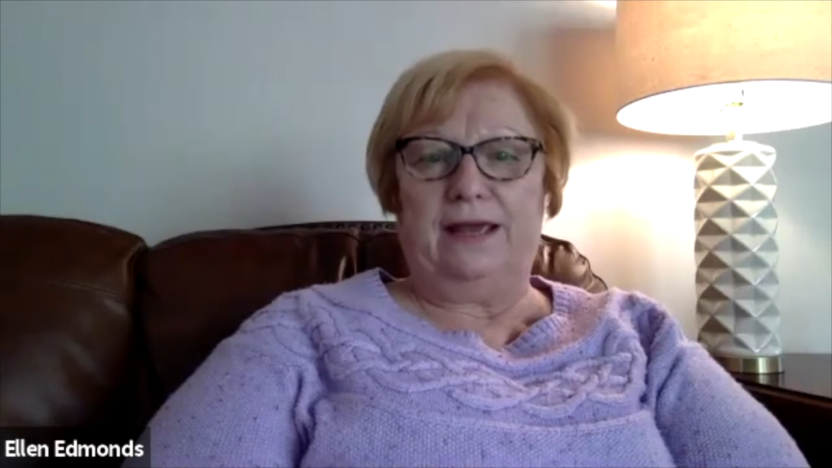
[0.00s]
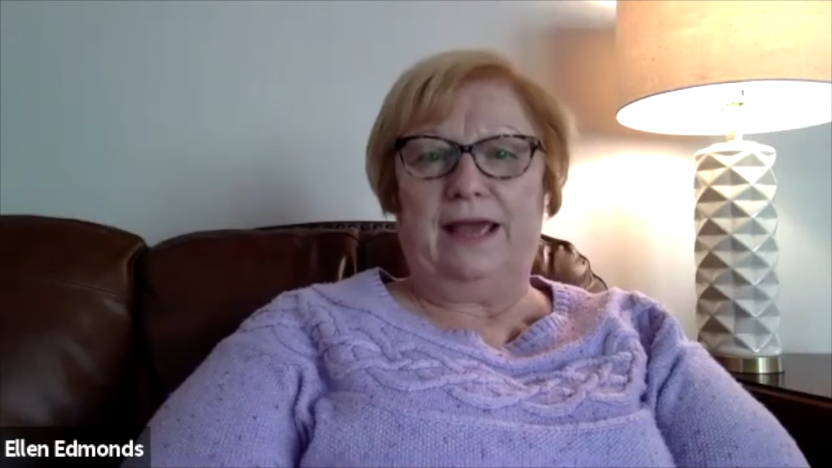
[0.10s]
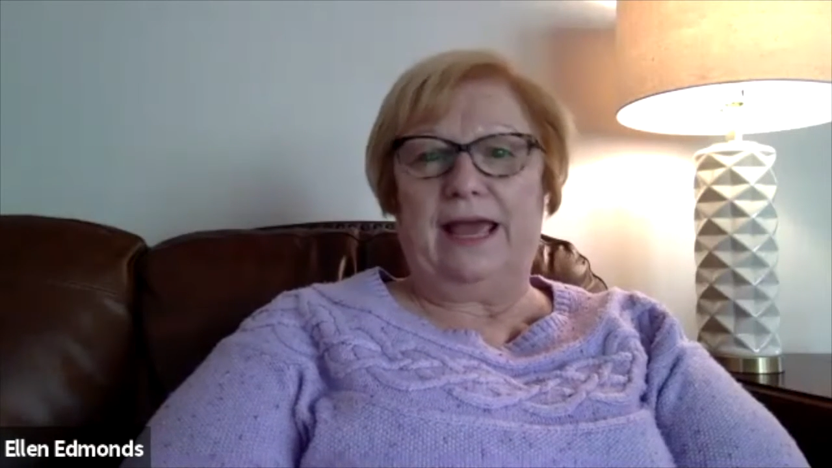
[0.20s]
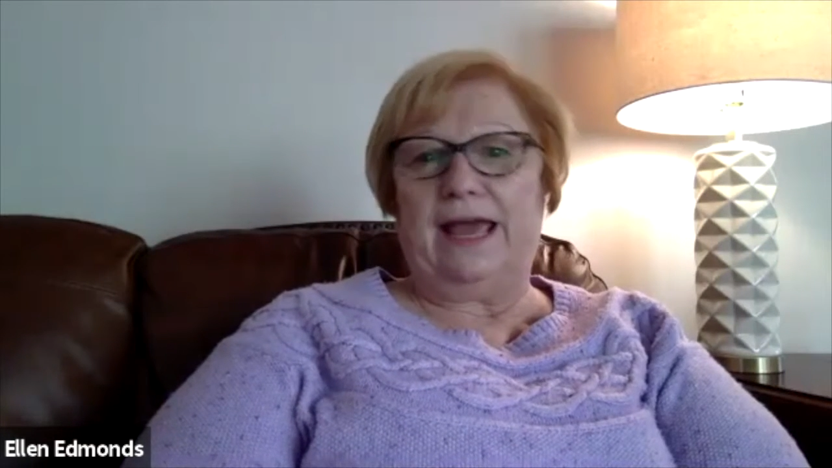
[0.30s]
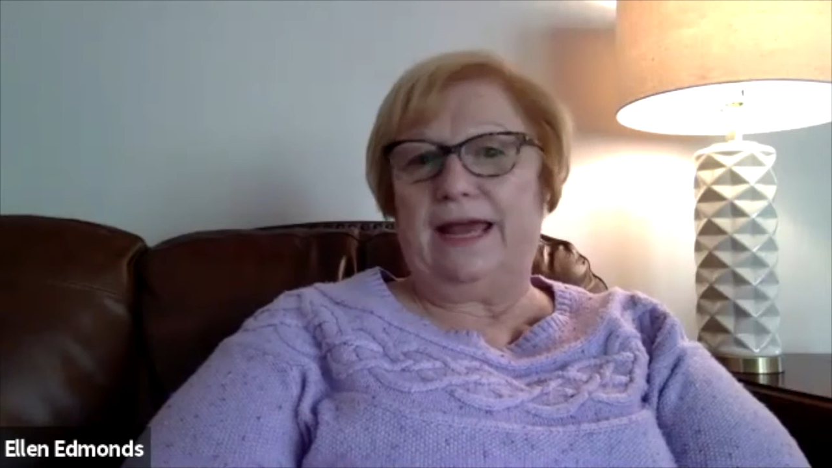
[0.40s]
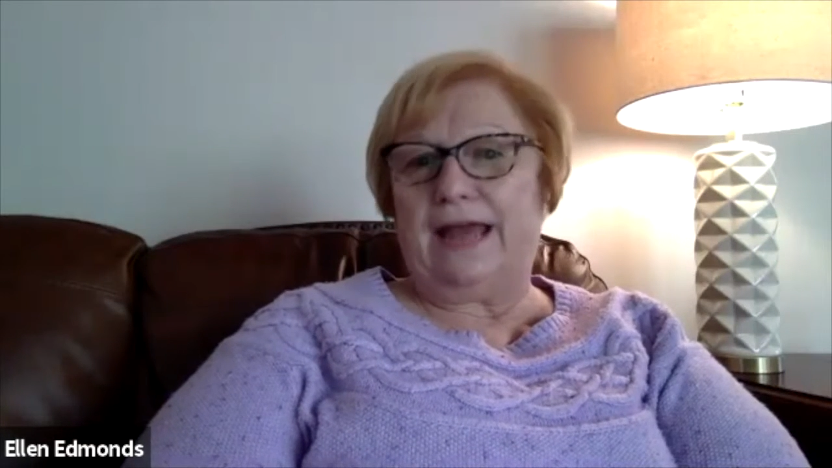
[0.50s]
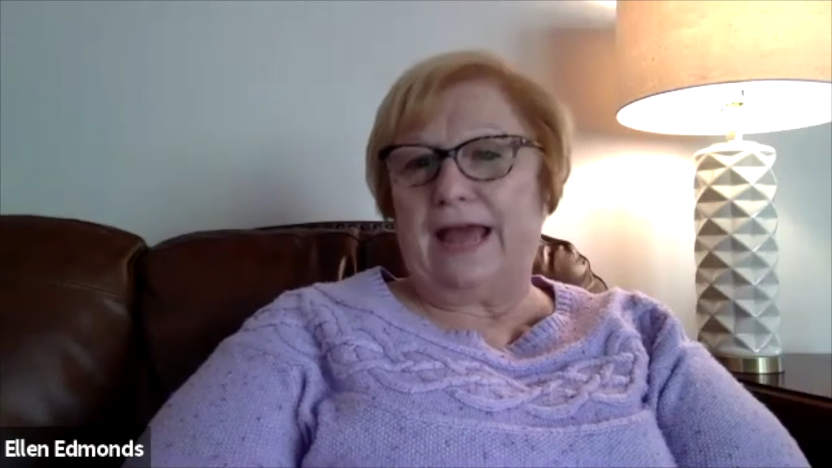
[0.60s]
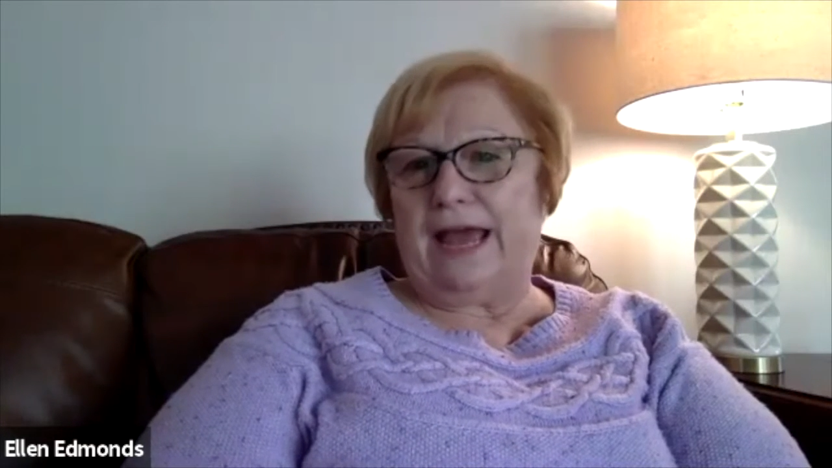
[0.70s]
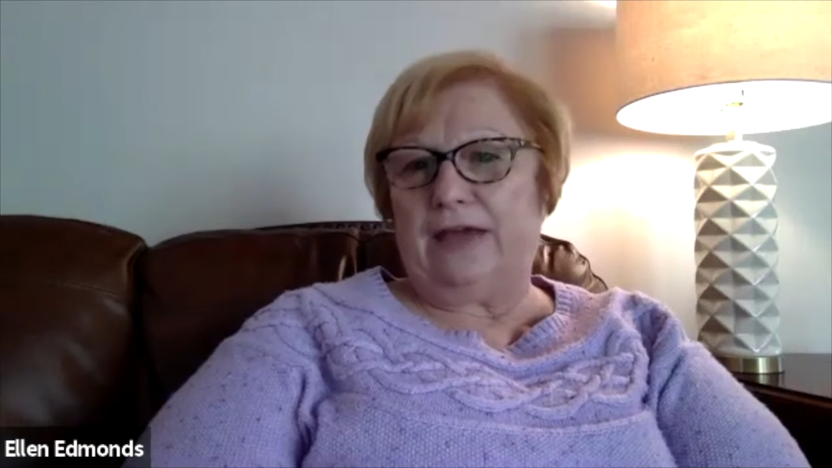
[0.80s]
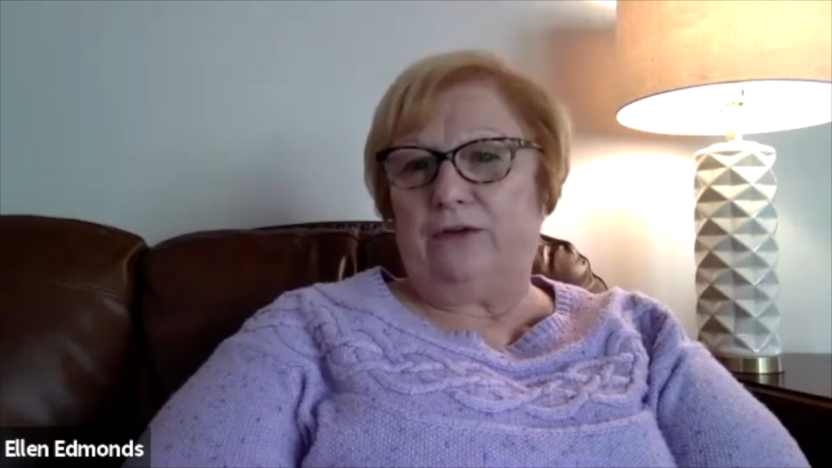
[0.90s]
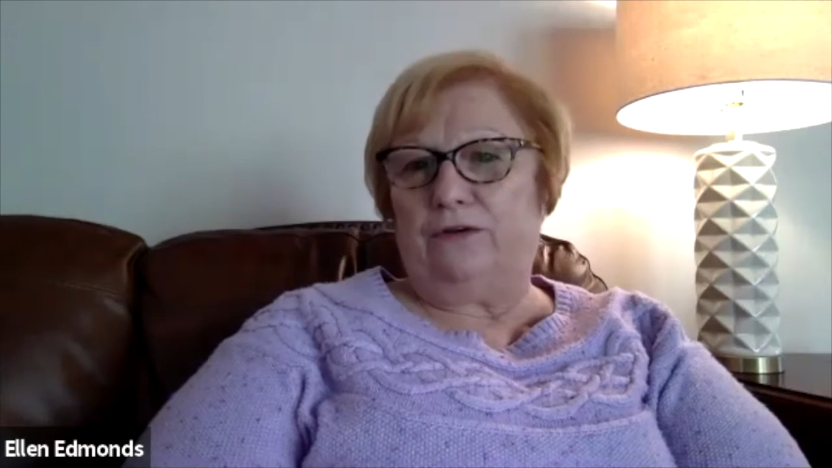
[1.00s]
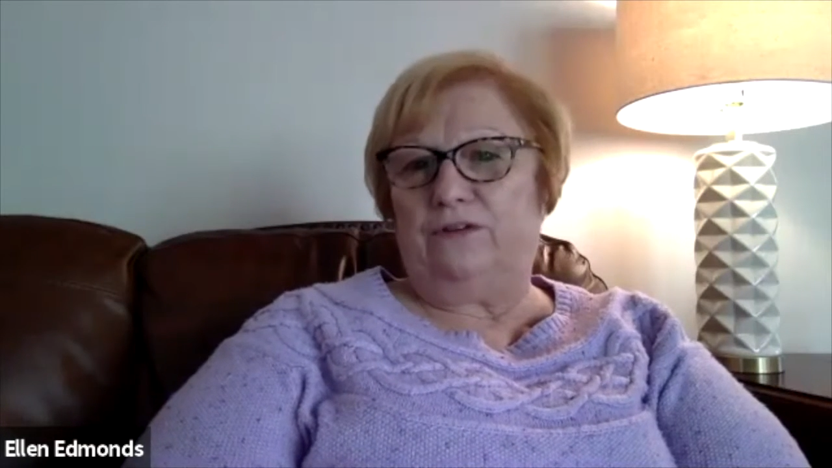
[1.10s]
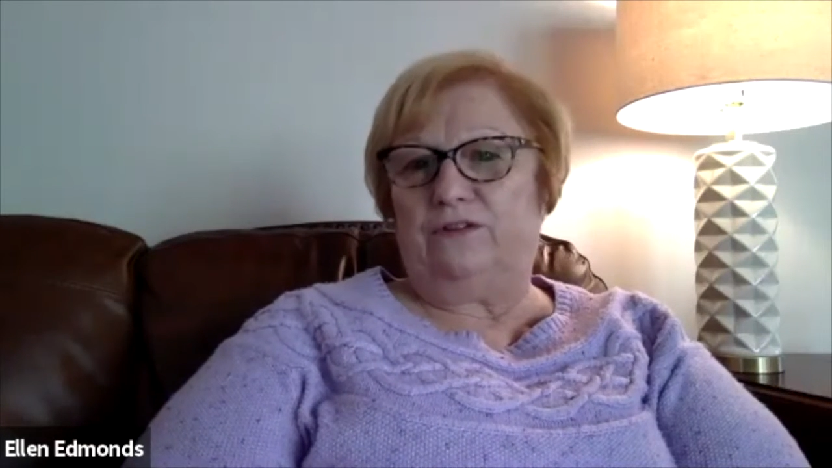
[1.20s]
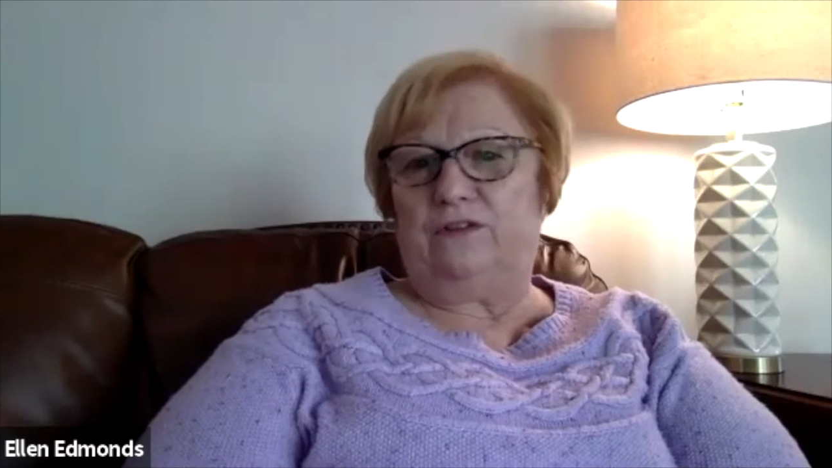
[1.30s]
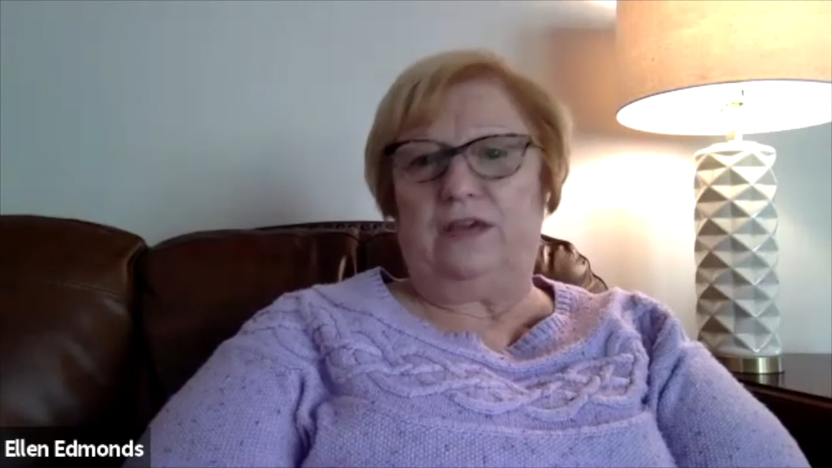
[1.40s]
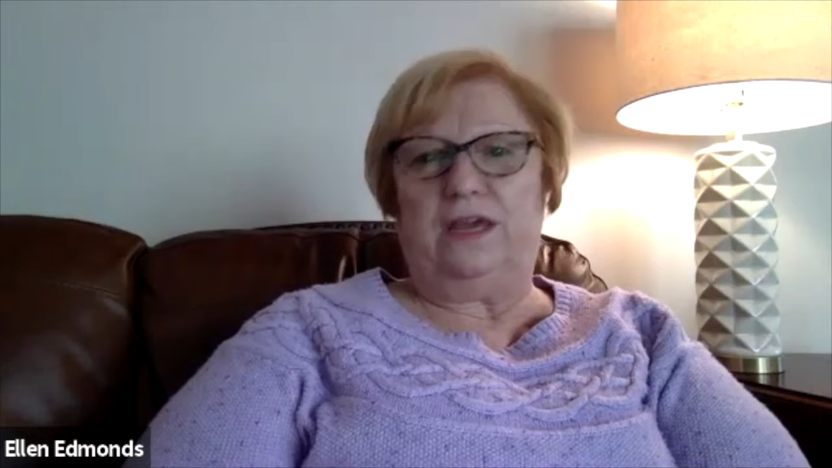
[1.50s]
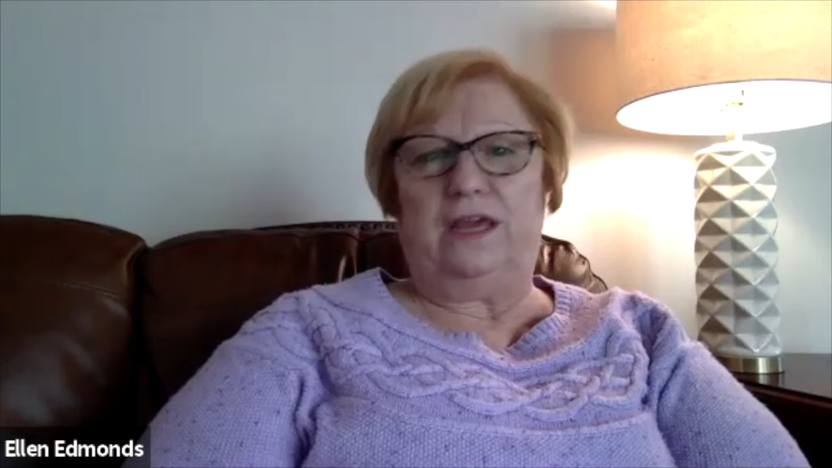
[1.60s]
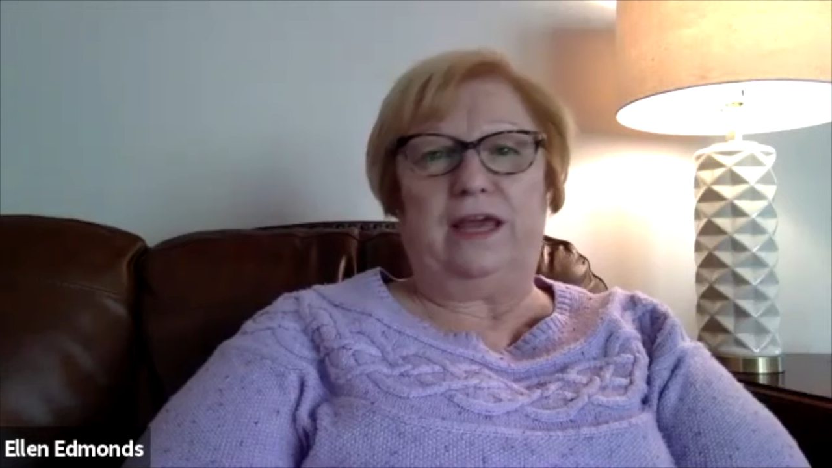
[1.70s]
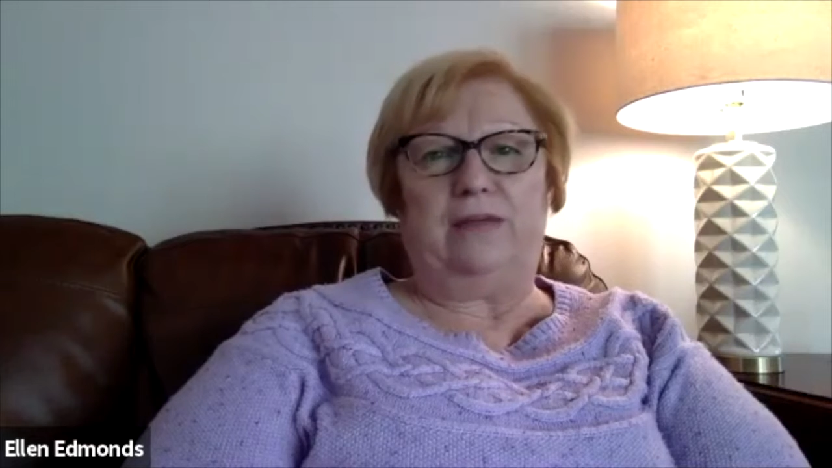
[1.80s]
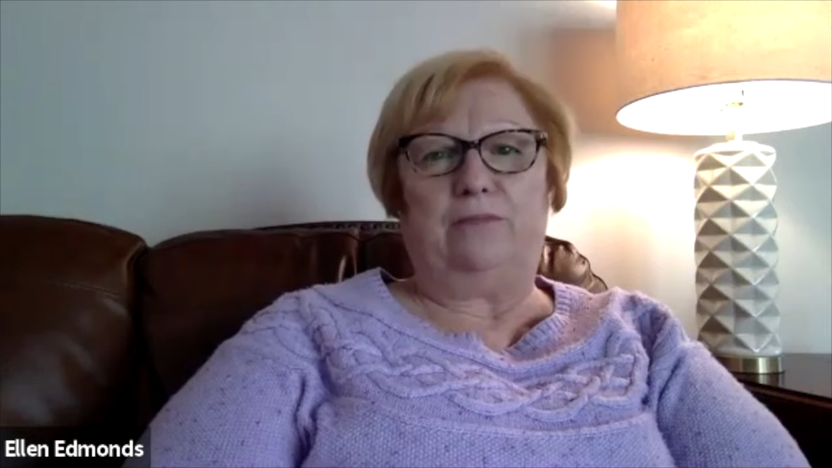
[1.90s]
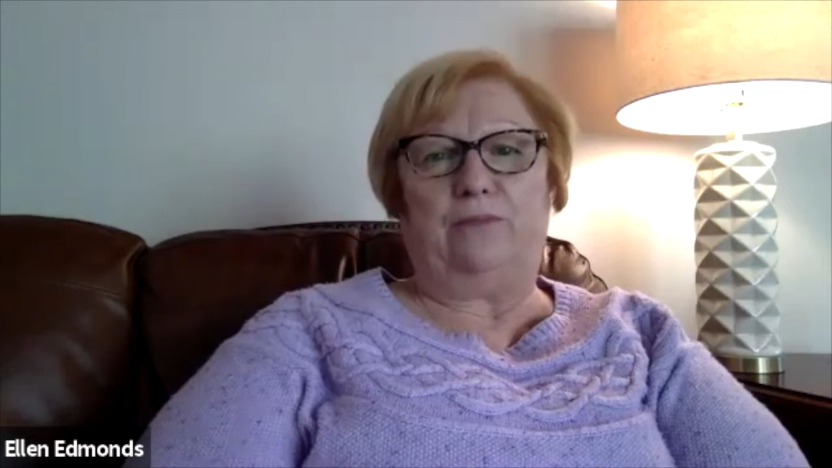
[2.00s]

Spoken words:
and accuracy and